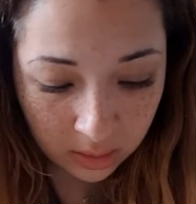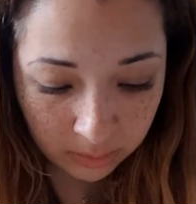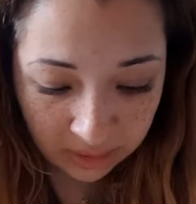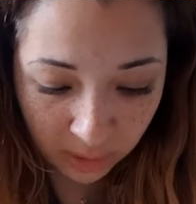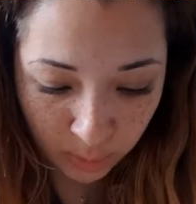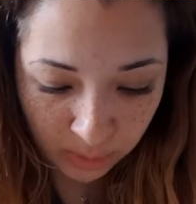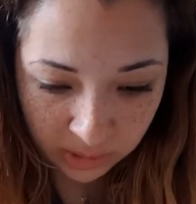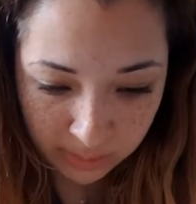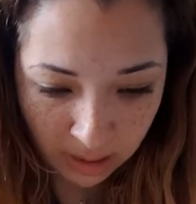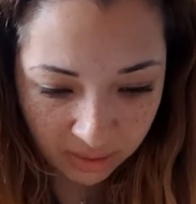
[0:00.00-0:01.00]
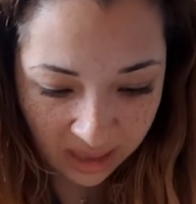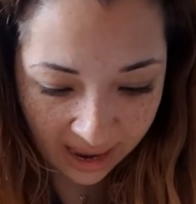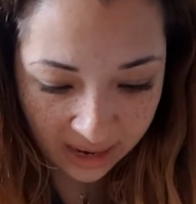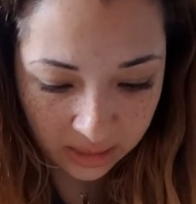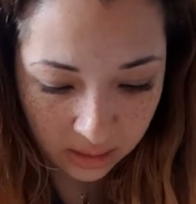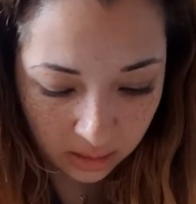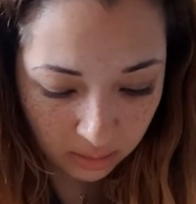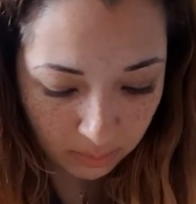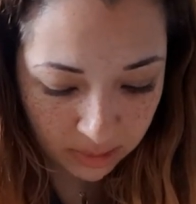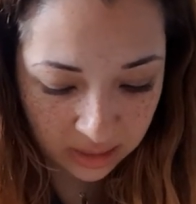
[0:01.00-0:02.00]
make no bones about that.
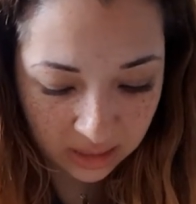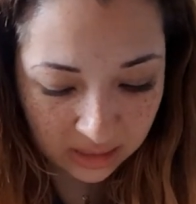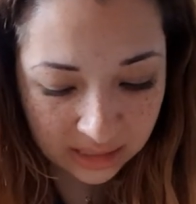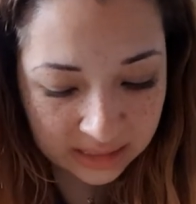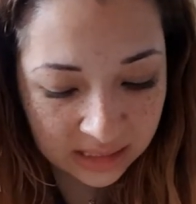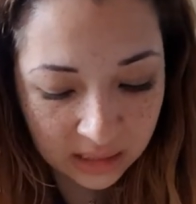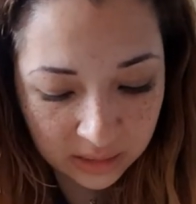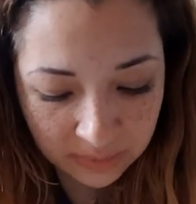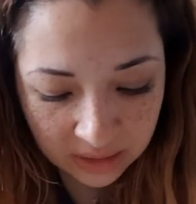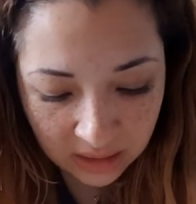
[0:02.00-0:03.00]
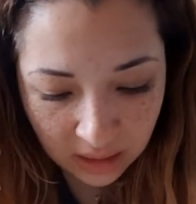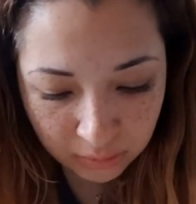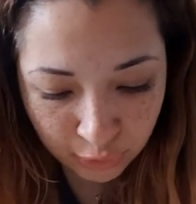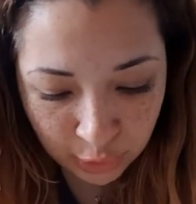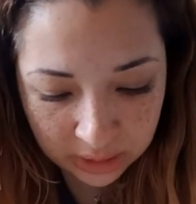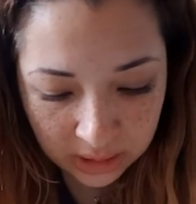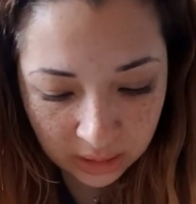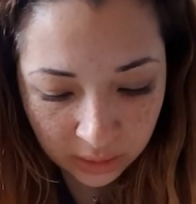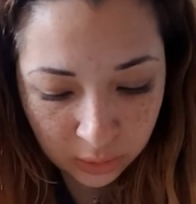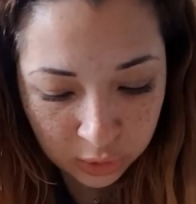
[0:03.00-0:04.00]
But it's not something that I'm
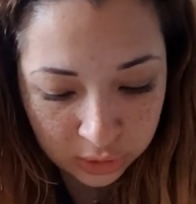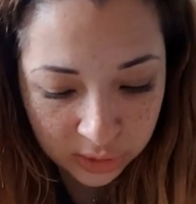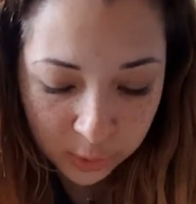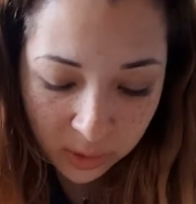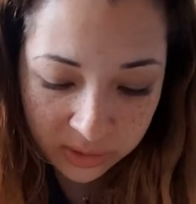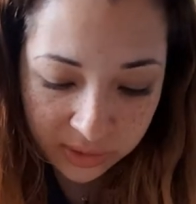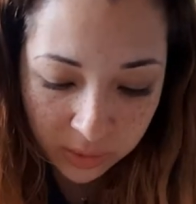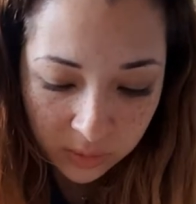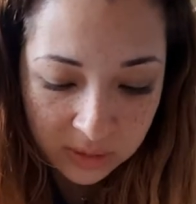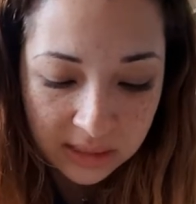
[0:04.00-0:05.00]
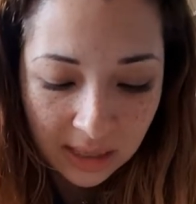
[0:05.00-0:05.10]
really usually drawn to. It's